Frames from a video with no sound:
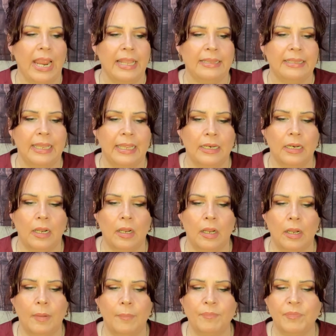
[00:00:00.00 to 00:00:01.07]
And then
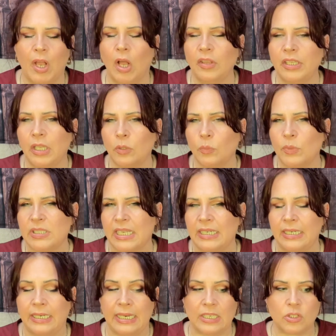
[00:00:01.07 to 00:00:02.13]
all the other ones I
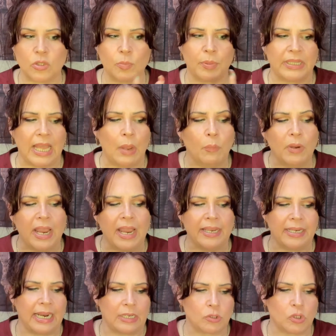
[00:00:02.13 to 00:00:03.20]
did cancel. But that way I
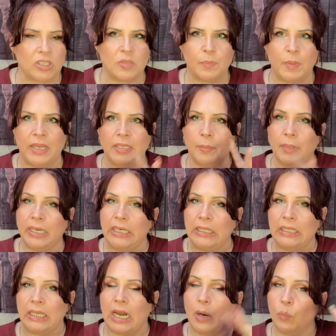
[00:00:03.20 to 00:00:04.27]
can actually spend the money
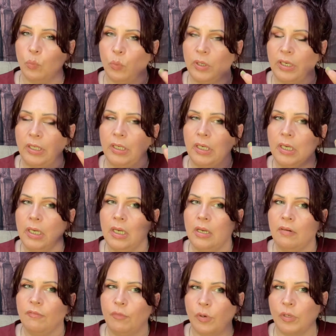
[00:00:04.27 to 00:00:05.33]
that I would
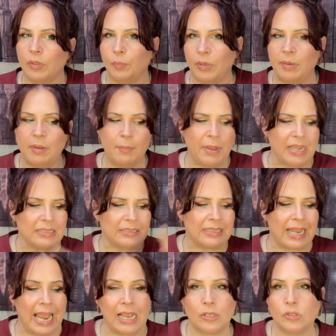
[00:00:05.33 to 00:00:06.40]
for the premium box
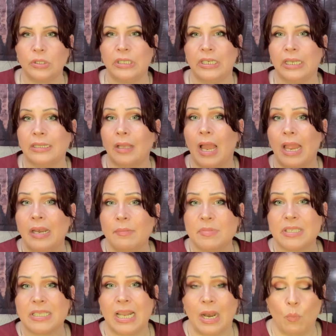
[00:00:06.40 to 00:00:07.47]
to actually get the
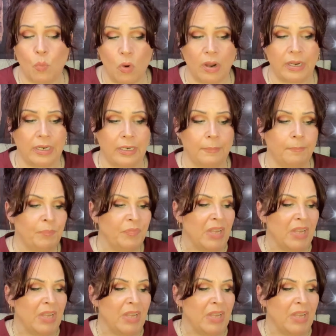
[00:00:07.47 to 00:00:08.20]
items that I wanted.